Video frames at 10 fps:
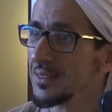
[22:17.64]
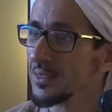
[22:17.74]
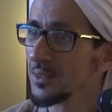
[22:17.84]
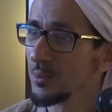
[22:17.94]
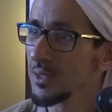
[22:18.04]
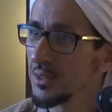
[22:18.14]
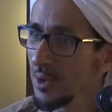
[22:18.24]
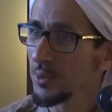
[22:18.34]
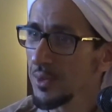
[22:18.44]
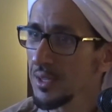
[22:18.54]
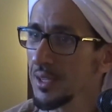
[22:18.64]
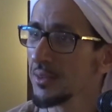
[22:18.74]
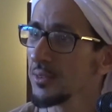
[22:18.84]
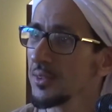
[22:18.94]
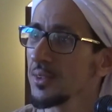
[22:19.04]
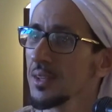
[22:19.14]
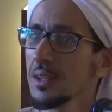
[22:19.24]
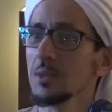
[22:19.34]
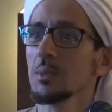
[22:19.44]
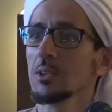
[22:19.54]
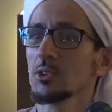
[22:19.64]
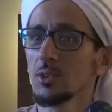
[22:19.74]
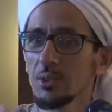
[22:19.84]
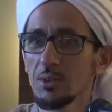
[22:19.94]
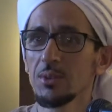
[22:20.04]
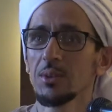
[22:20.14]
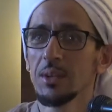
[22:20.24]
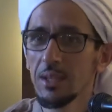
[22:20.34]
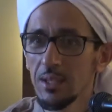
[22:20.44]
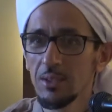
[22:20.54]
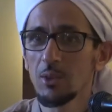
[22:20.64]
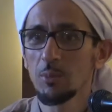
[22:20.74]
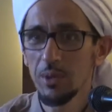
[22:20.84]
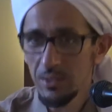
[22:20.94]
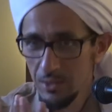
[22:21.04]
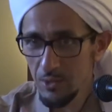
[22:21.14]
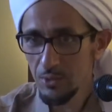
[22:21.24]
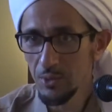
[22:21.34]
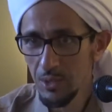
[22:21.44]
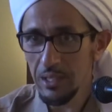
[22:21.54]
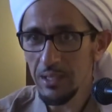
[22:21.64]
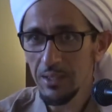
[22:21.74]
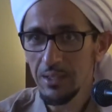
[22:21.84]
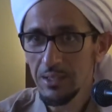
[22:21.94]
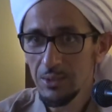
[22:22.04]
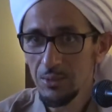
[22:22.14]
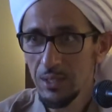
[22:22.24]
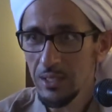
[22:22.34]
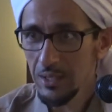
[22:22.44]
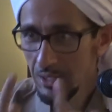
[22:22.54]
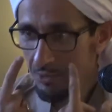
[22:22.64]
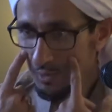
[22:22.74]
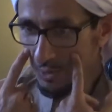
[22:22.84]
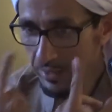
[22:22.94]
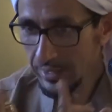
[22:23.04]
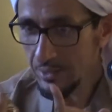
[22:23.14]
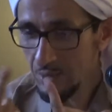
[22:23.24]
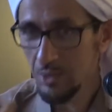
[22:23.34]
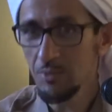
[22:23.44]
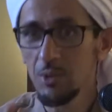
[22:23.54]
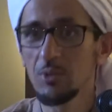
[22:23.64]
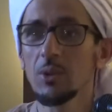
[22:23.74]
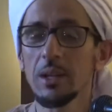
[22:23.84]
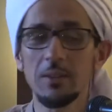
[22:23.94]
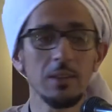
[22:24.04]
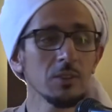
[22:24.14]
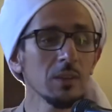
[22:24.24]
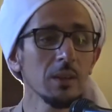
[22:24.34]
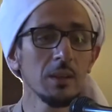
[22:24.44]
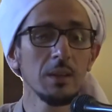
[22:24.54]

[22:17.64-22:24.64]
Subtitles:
So, but now you are here physically, let me enjoy your presence fully. Why? Give me your eyes, give me your full attention.